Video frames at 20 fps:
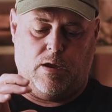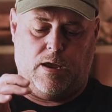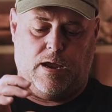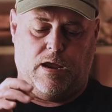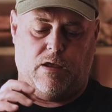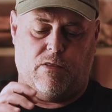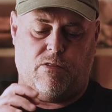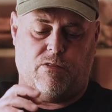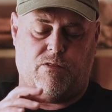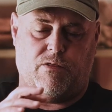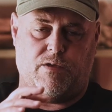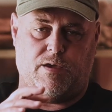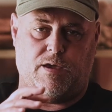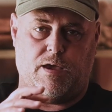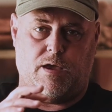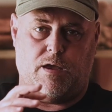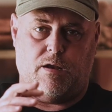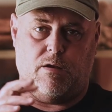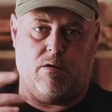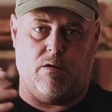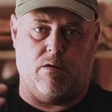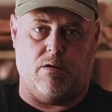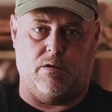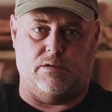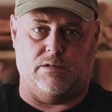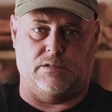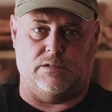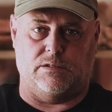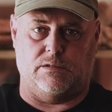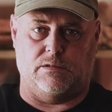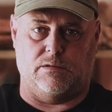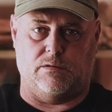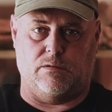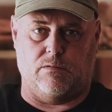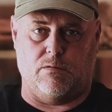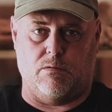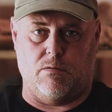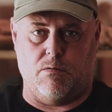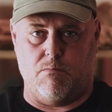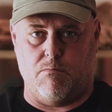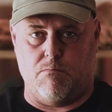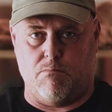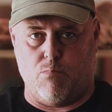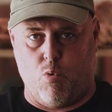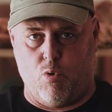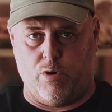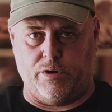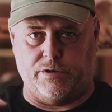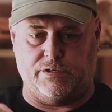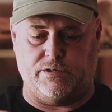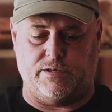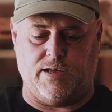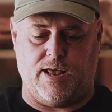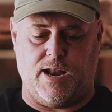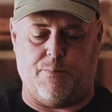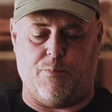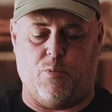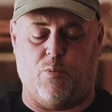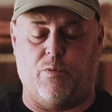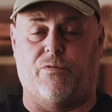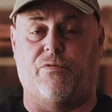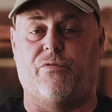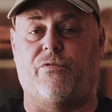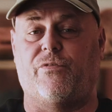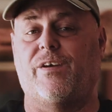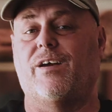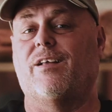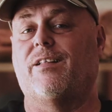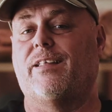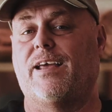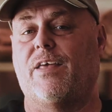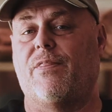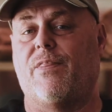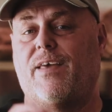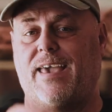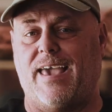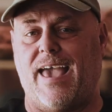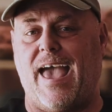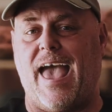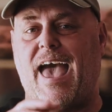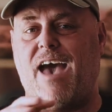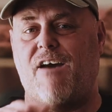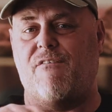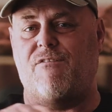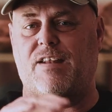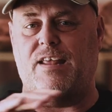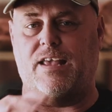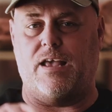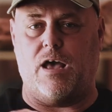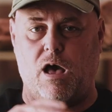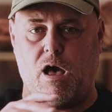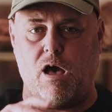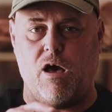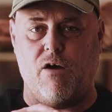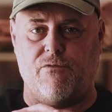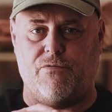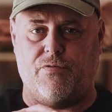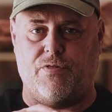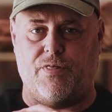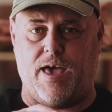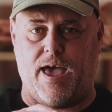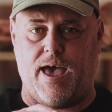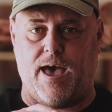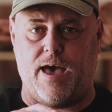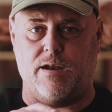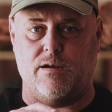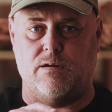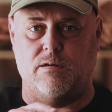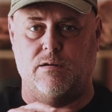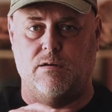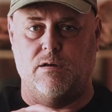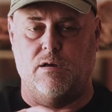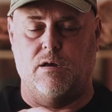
and then more sediment would fill in the cavity of that,